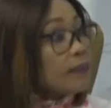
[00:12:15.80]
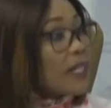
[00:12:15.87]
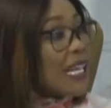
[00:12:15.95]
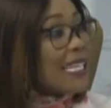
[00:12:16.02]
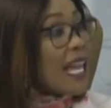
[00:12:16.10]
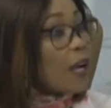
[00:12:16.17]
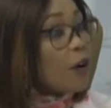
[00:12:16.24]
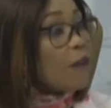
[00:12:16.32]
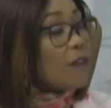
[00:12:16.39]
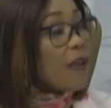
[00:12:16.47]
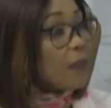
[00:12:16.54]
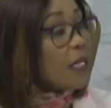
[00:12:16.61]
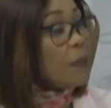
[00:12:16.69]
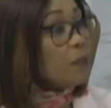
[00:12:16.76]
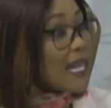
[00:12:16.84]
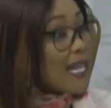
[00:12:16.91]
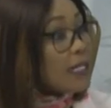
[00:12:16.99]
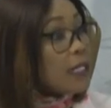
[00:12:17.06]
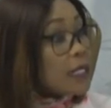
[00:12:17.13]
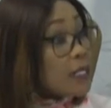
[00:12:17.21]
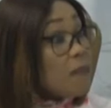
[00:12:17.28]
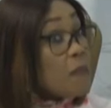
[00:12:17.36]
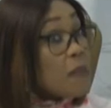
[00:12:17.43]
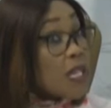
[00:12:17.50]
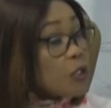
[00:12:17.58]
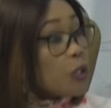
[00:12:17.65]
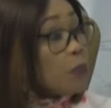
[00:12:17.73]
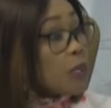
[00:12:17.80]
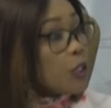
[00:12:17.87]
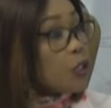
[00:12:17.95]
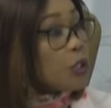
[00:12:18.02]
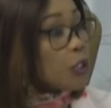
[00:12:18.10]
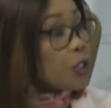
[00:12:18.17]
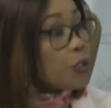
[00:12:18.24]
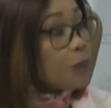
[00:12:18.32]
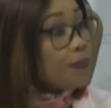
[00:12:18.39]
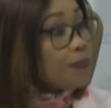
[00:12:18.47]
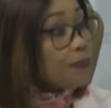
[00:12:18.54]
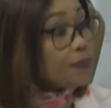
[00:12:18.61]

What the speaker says: lack of family planning is a major, major issue.